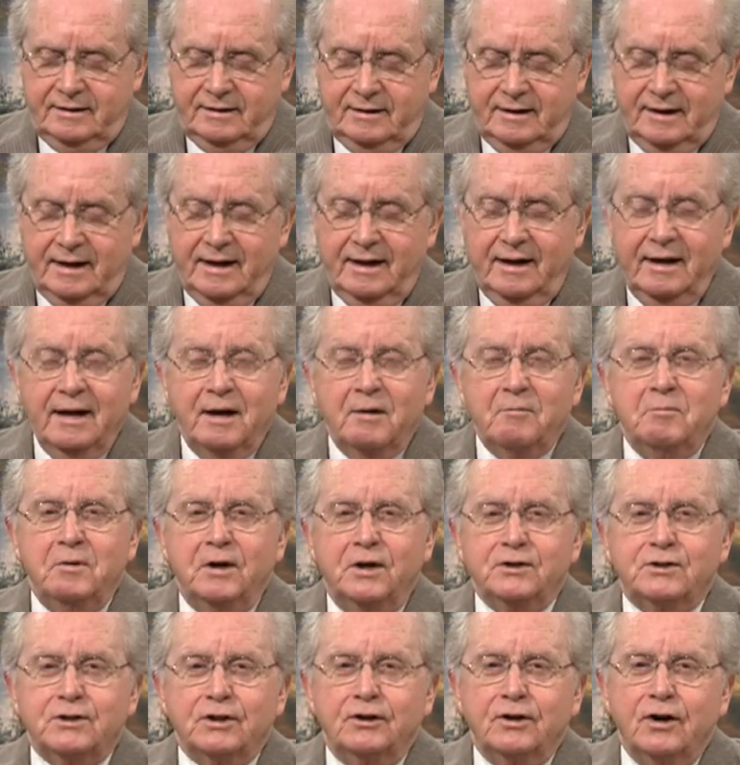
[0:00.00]
that I
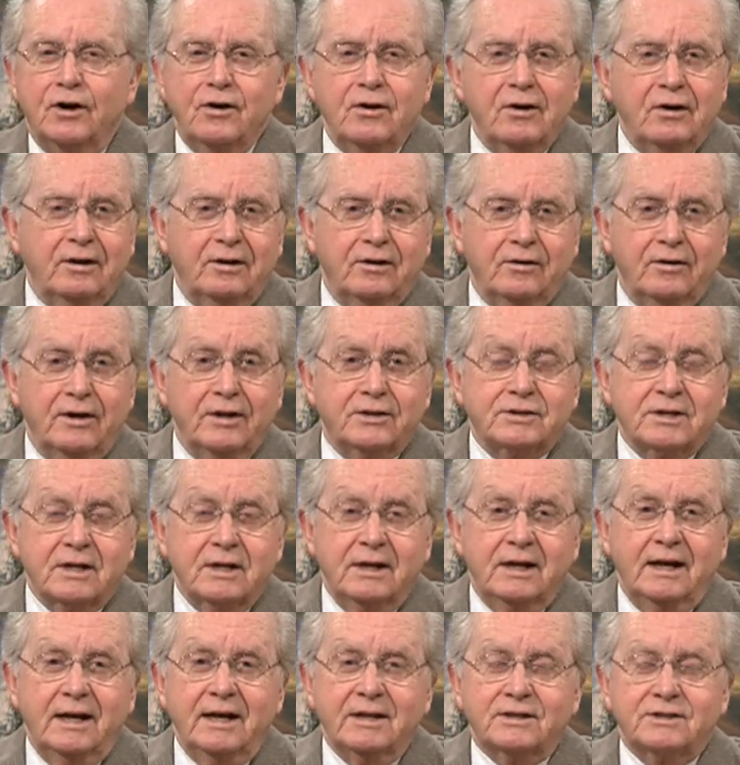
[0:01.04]
mentioned earlier. It's,
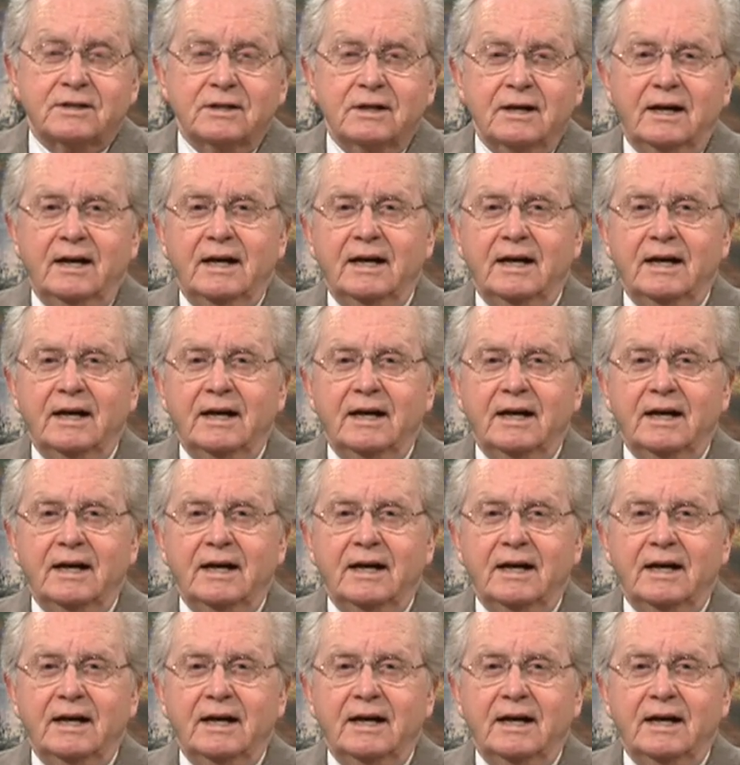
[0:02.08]
it's,